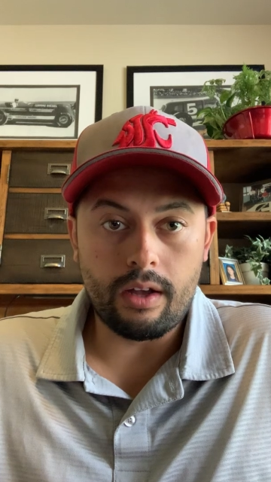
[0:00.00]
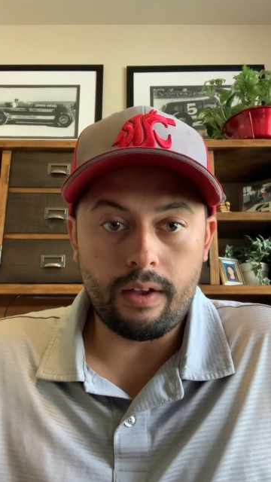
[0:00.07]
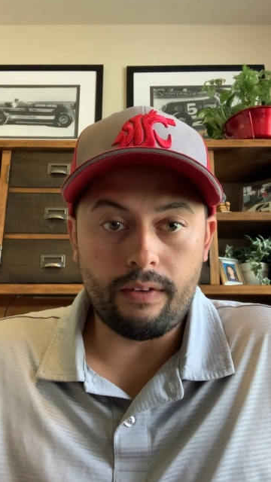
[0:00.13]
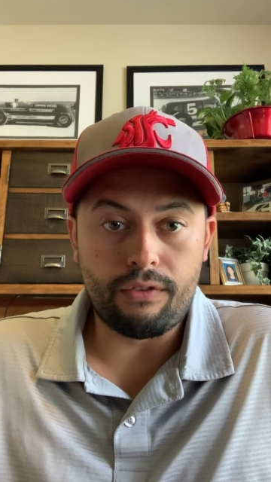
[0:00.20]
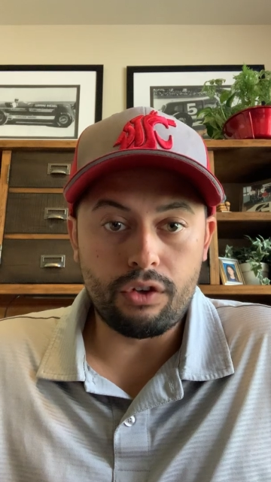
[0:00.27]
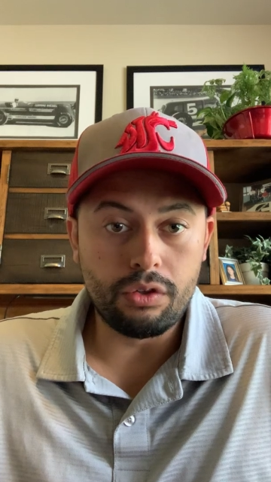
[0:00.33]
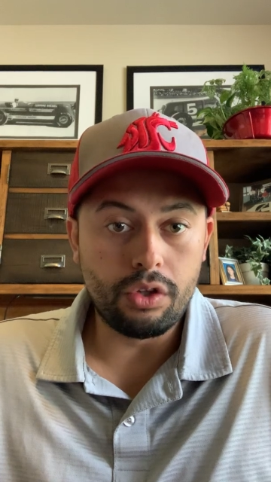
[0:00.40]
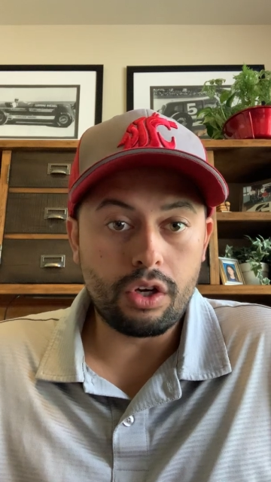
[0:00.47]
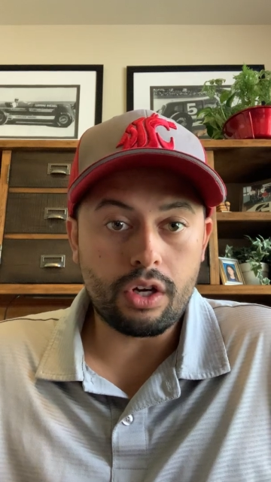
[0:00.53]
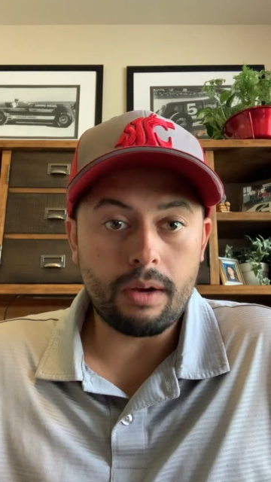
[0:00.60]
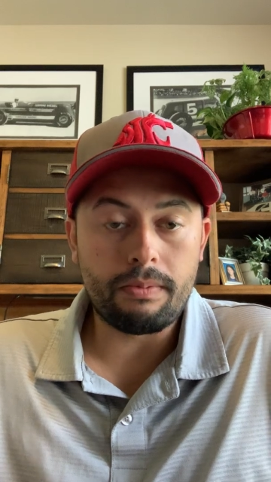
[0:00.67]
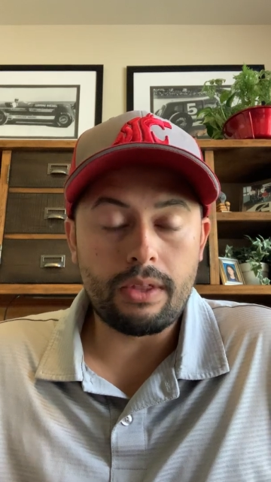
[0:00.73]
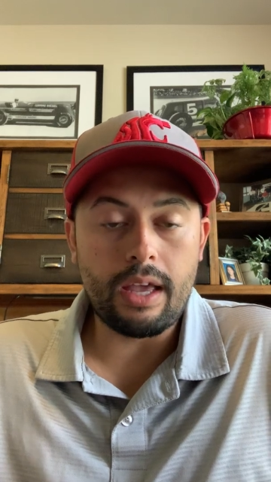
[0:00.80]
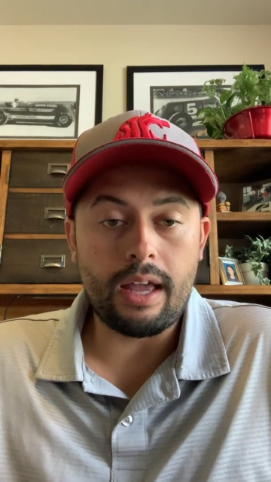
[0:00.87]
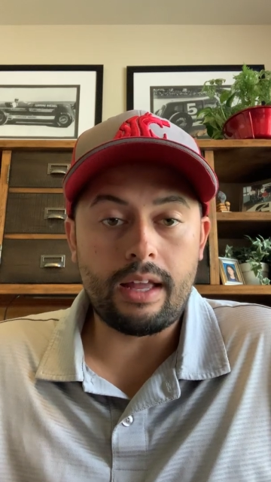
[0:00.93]
if you look
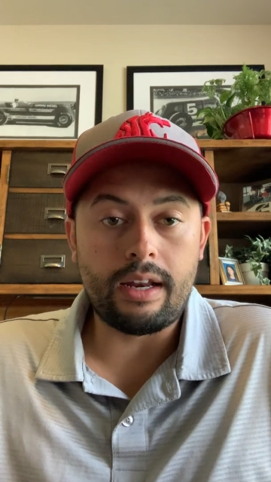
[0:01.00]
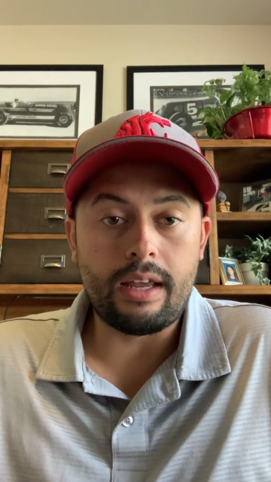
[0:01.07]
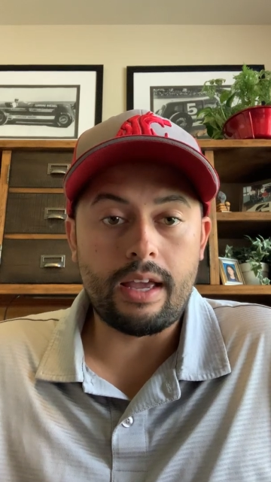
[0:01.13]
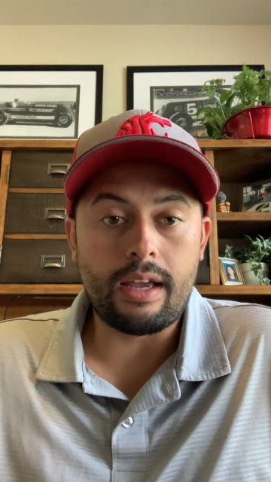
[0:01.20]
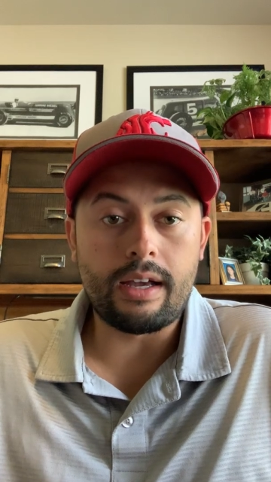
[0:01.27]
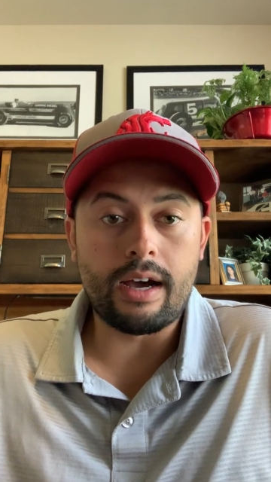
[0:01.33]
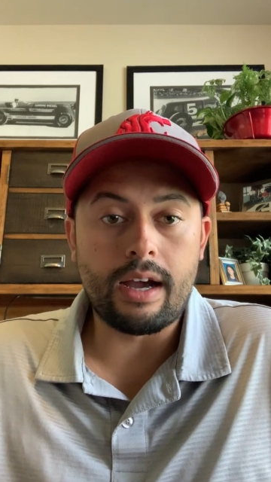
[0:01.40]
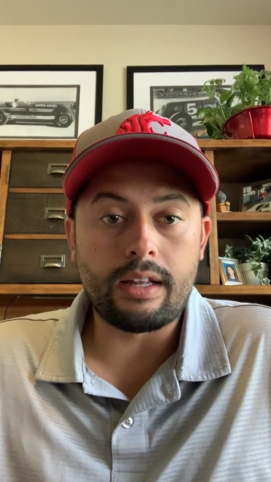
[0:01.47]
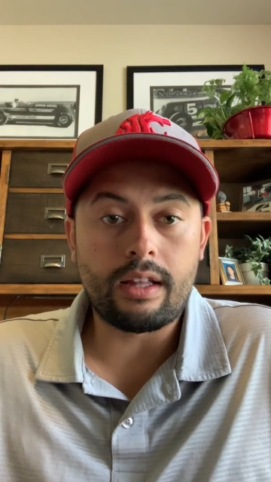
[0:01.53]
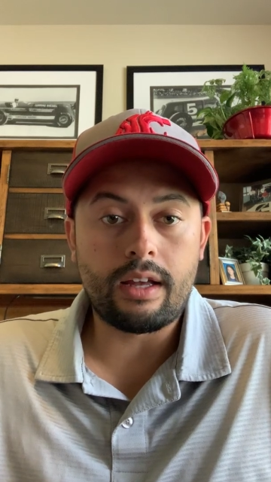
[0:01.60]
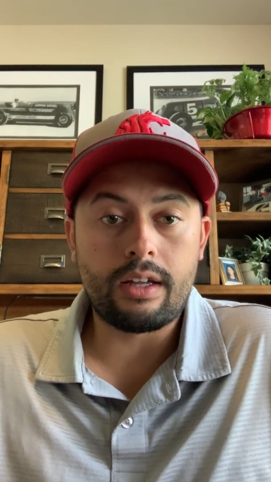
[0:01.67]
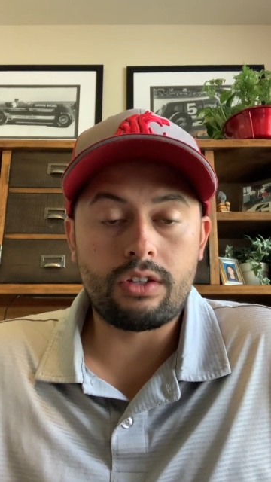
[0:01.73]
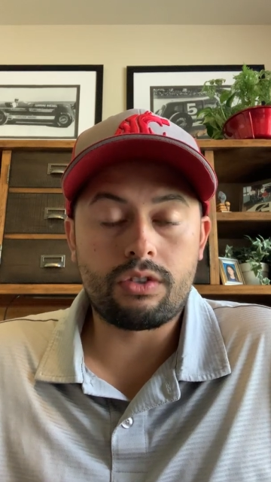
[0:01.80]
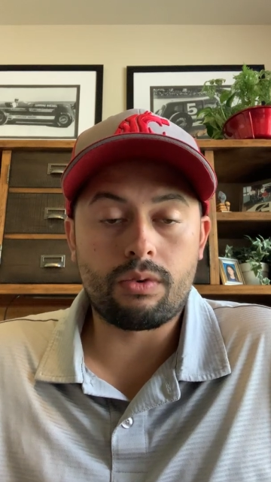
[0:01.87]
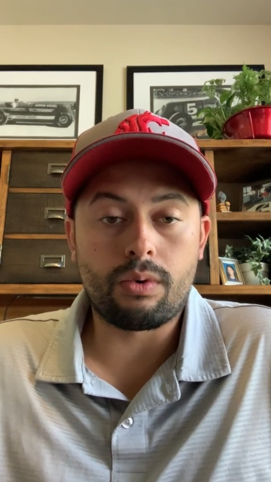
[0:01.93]
up the ADA
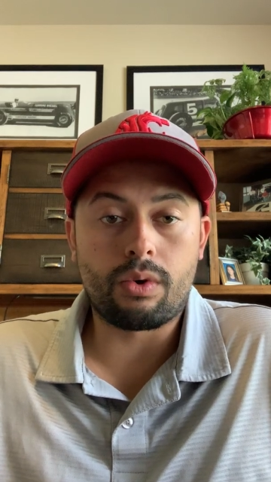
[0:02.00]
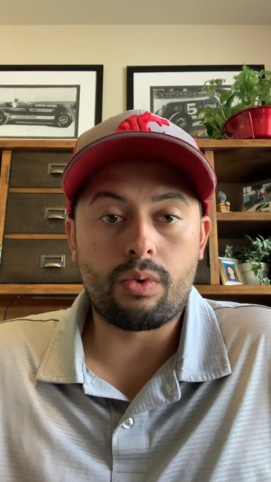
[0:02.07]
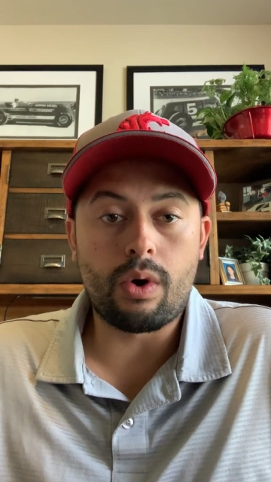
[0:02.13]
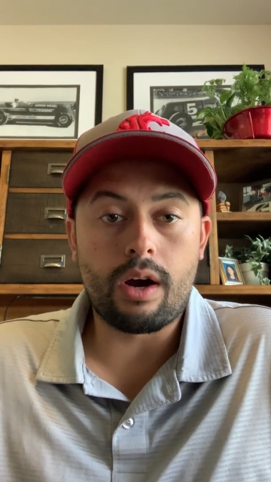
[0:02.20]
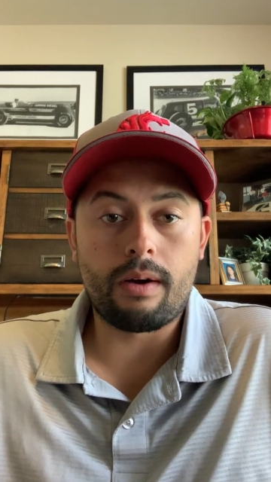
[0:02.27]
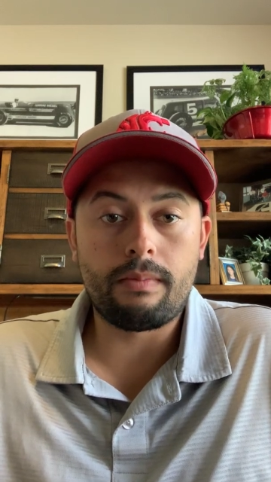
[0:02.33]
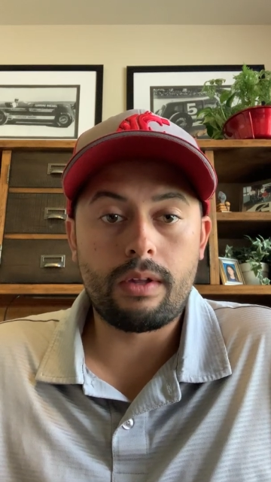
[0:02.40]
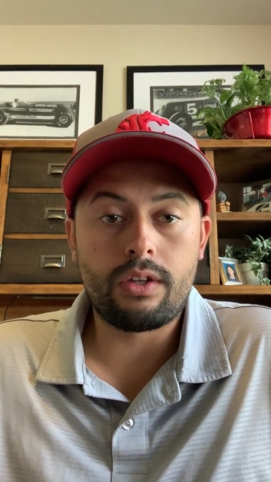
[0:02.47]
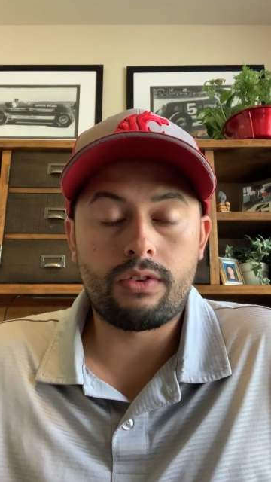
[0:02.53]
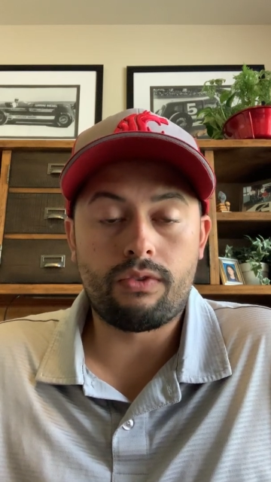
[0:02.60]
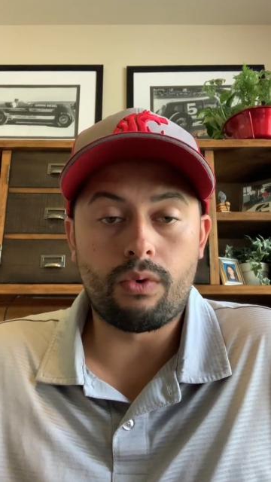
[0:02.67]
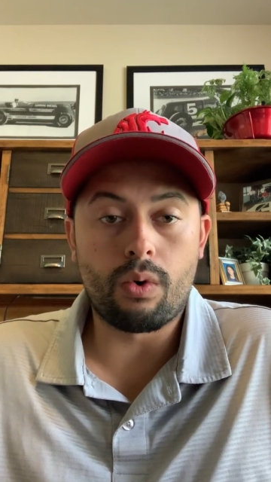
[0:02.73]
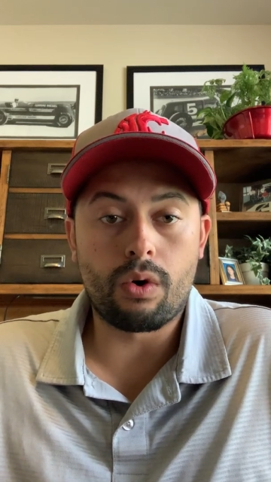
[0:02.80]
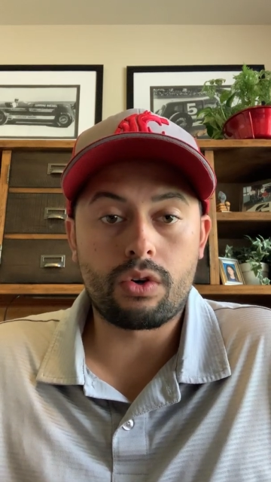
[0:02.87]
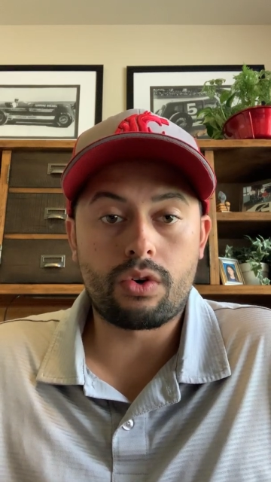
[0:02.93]
guidelines or requirements
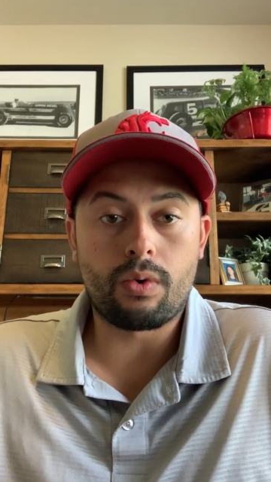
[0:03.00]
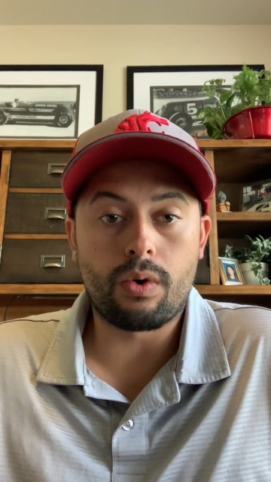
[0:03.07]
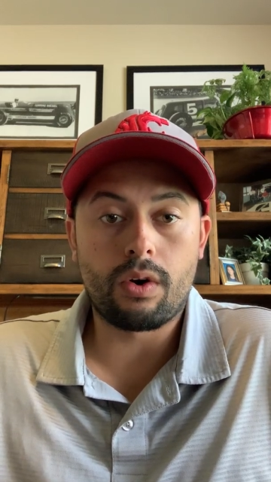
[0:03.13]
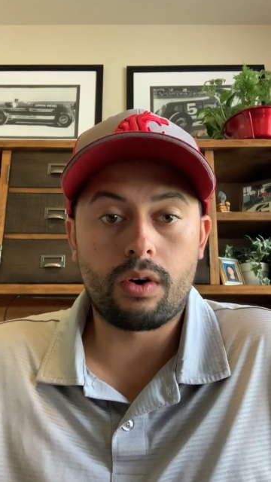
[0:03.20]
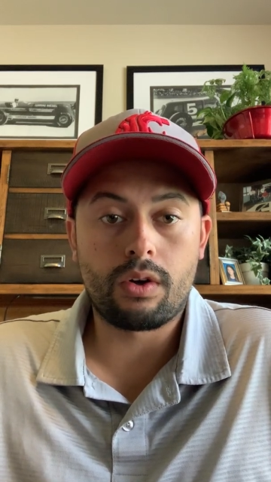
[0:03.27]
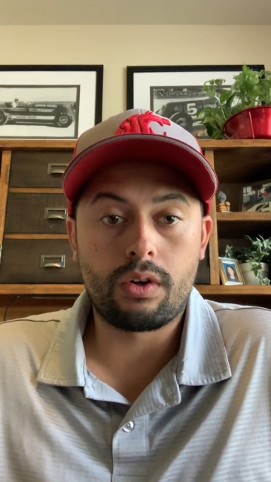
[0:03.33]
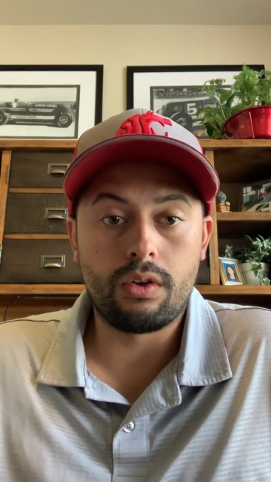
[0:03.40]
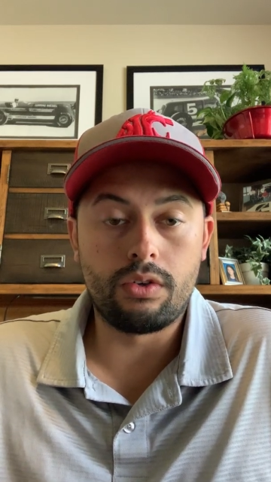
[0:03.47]
for door